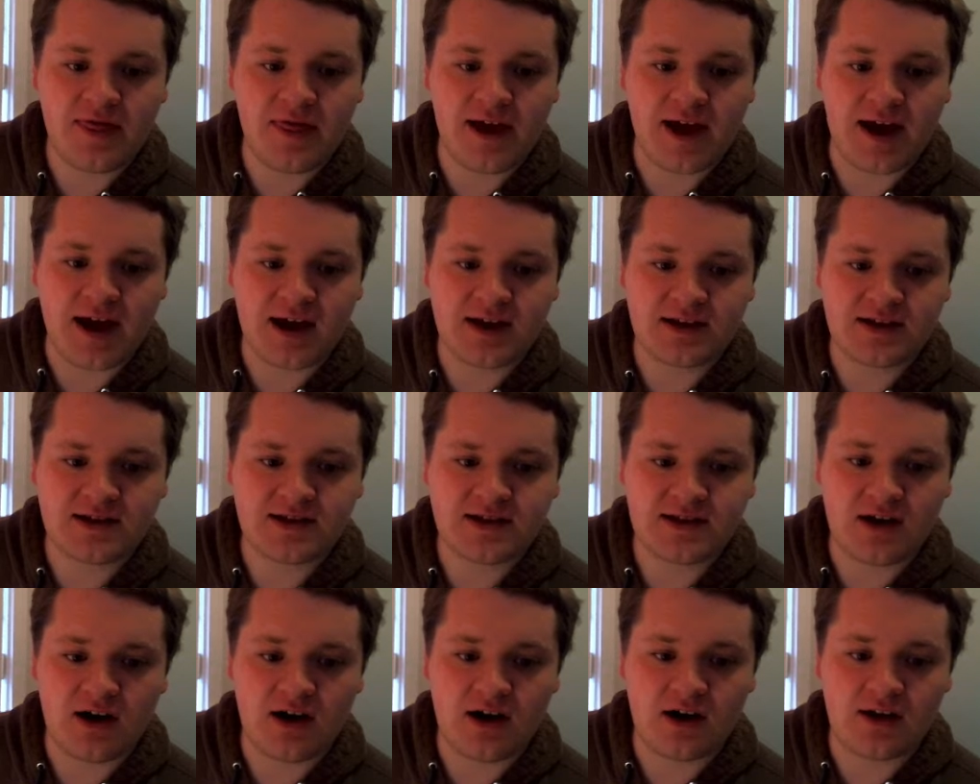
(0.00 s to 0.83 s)
that
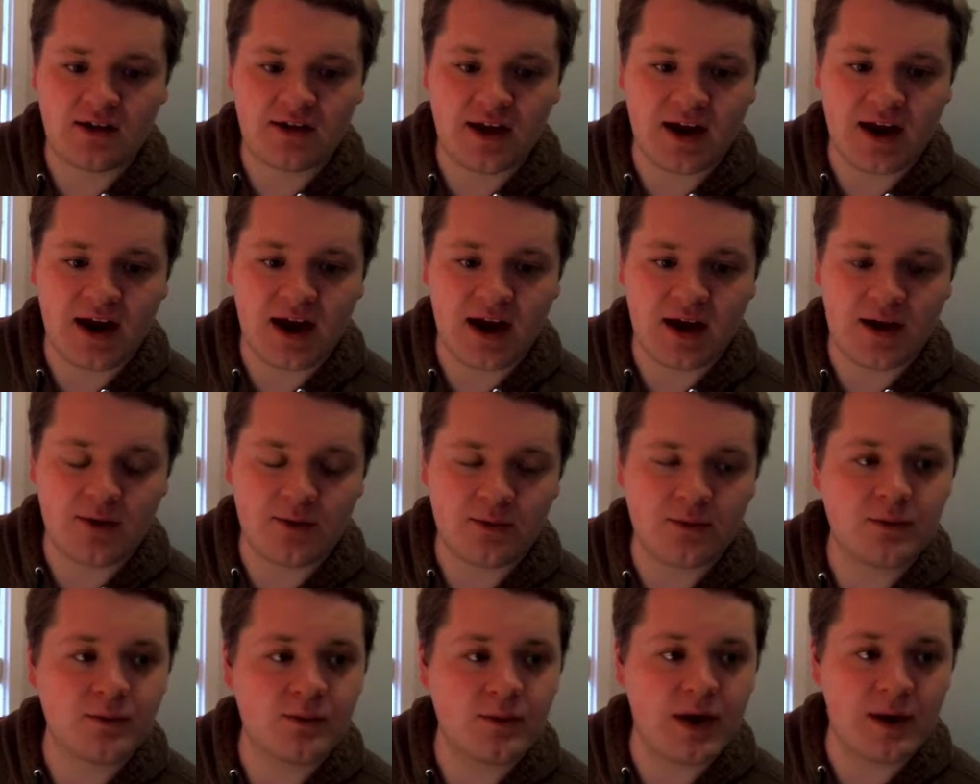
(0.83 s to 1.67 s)
song that I
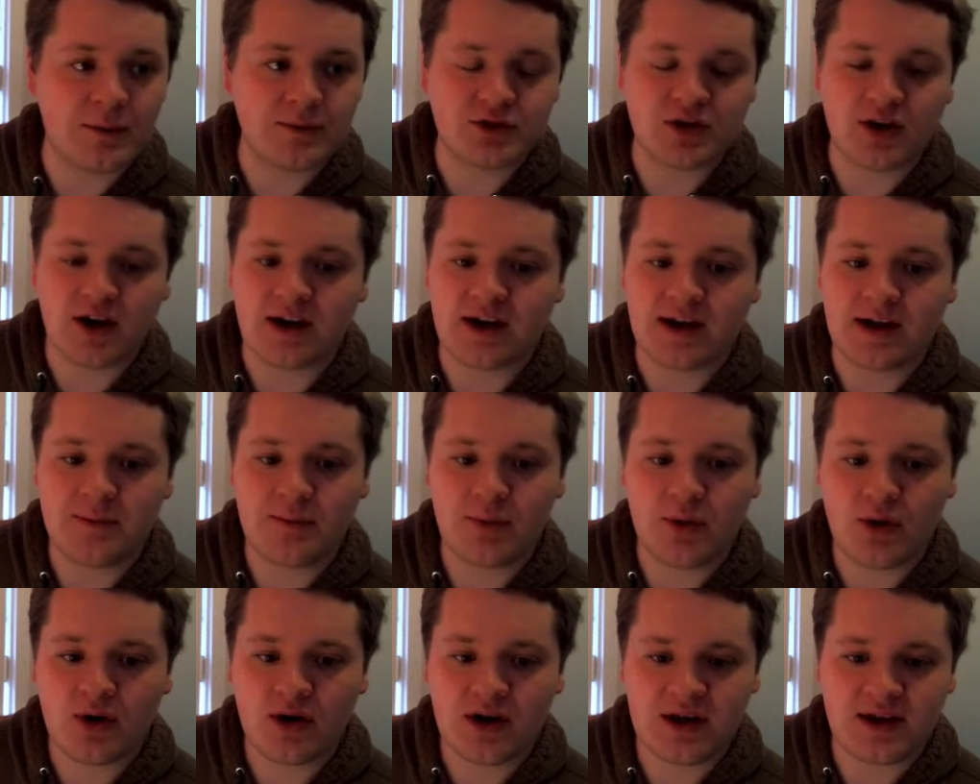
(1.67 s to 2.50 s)
am trying to
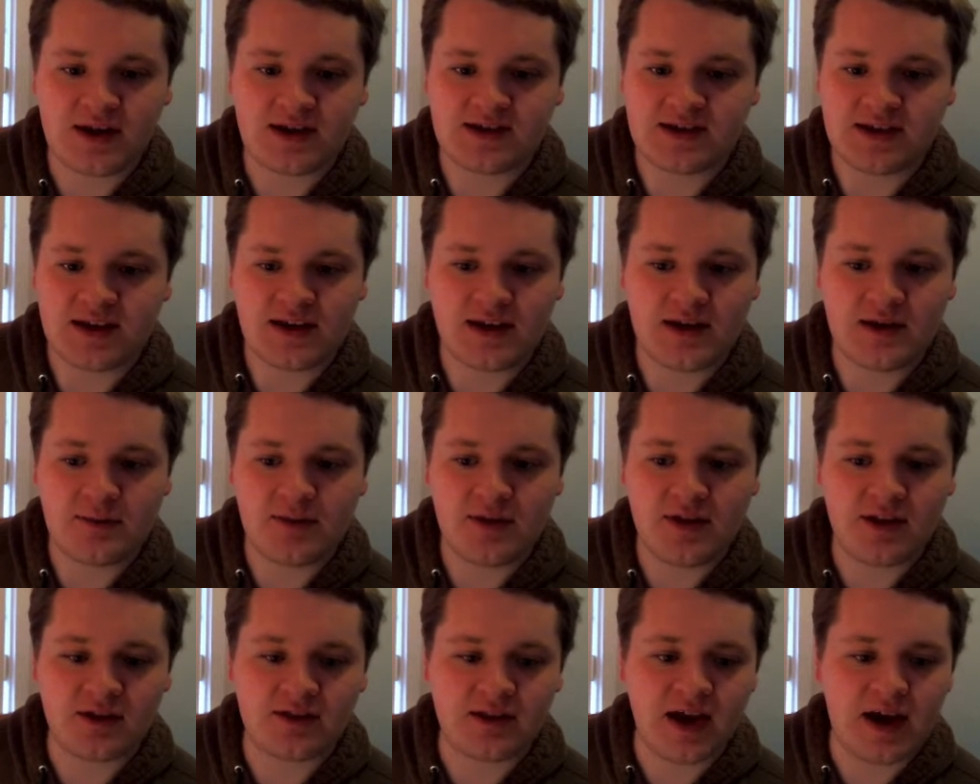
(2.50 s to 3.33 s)
import, is in
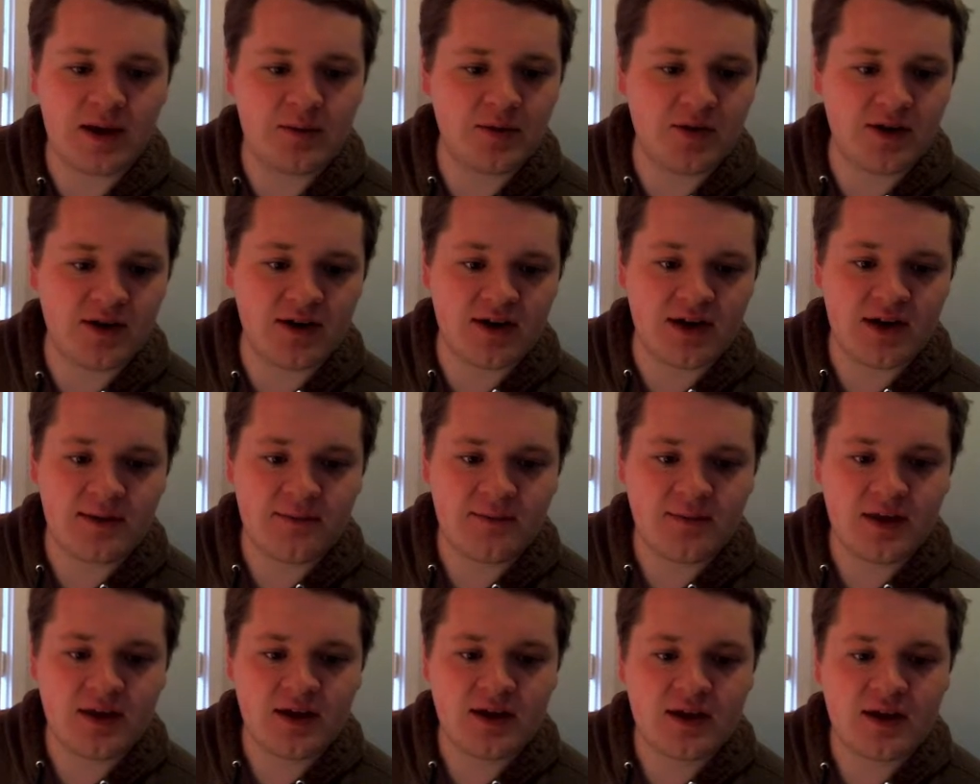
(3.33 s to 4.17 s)
the library.
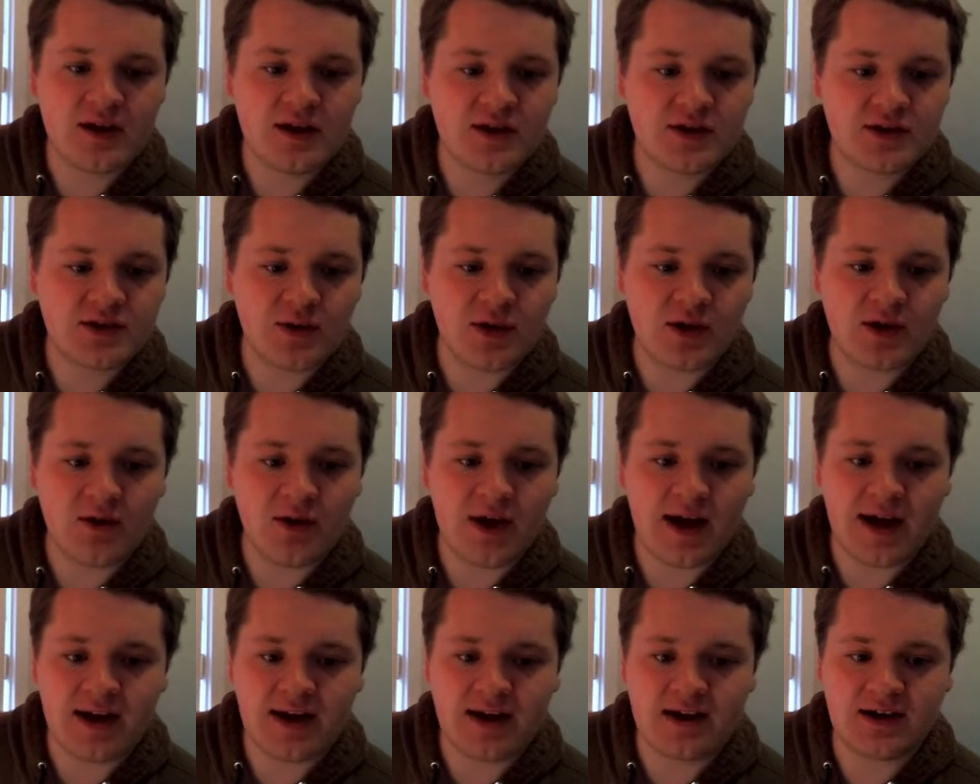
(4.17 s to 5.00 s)
So I'll go
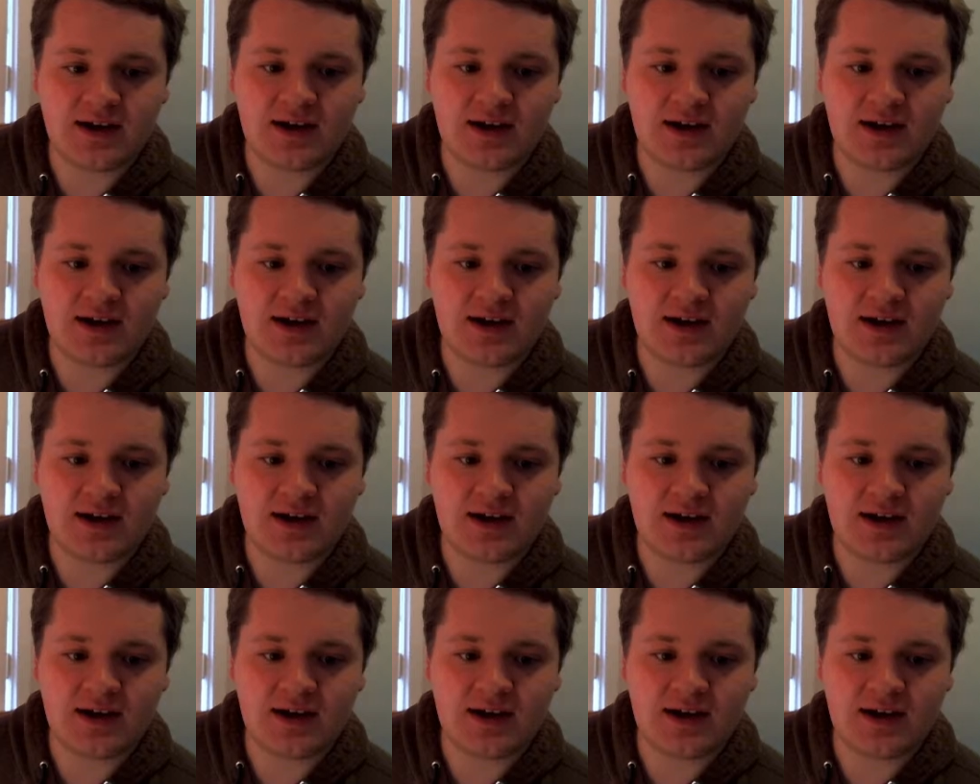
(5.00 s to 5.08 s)
ahead and